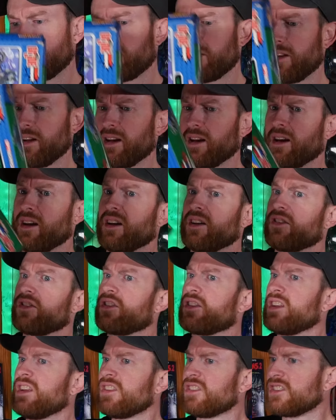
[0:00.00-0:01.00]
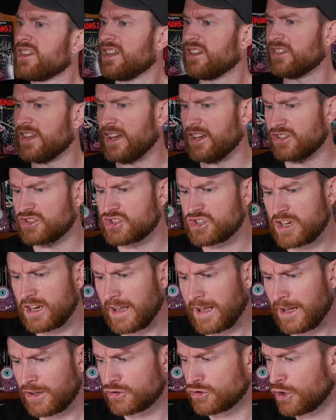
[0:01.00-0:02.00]
thing is. This is a
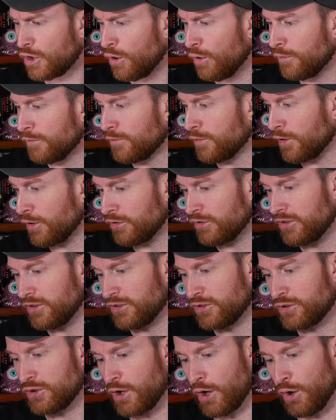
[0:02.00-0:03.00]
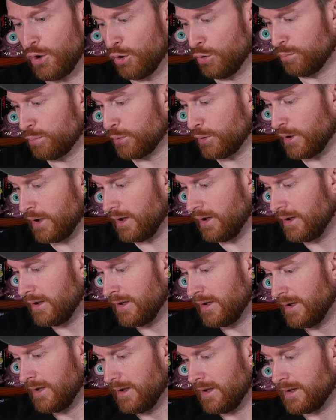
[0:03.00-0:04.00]
G.I. Joe versus Cobra
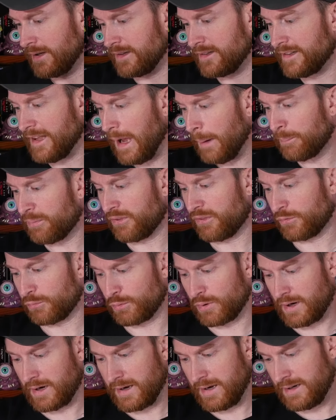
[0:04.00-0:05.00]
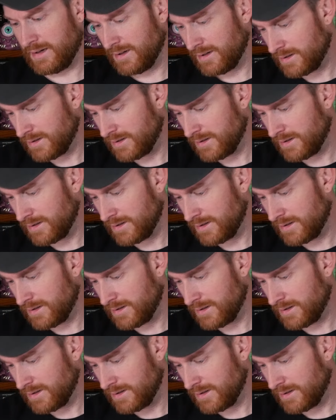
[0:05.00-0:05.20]
depth ray.